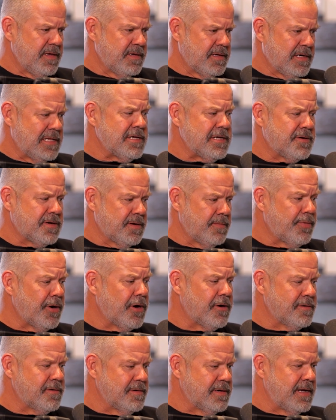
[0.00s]
clear to
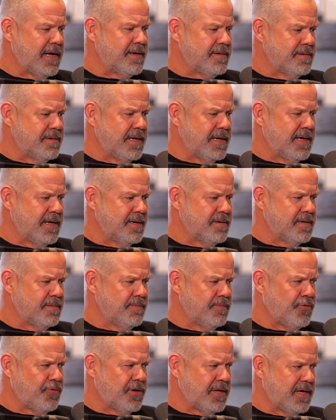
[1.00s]
Burton
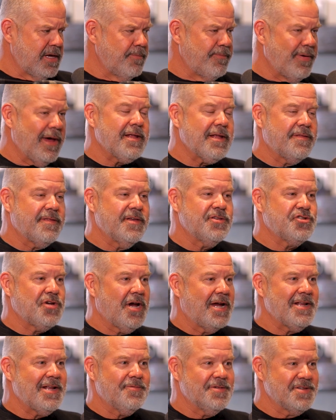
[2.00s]
and pretty compelling that
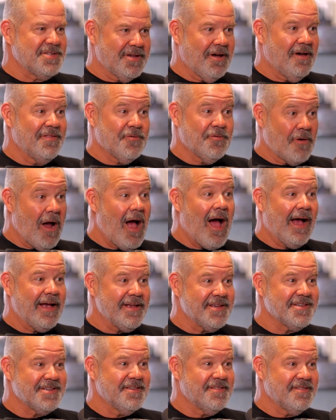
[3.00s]
China was on the
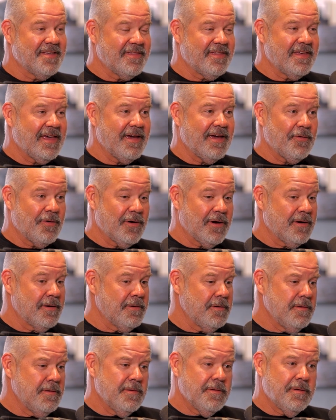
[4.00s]
rise and that they
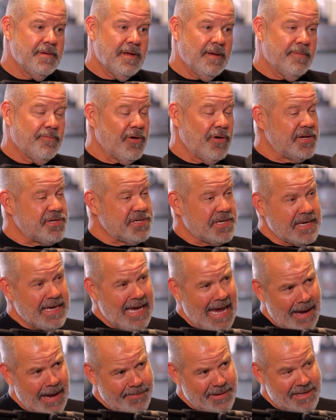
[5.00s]
were embracing
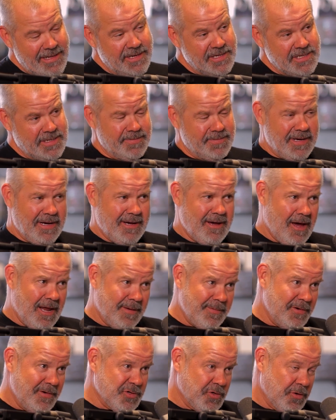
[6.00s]
capitalism. The
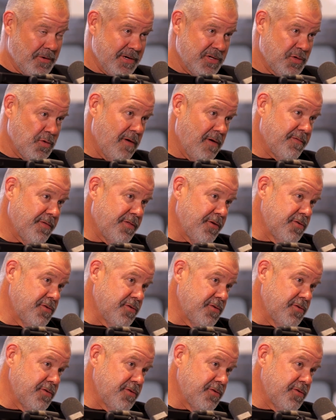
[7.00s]
economy was growing 12 or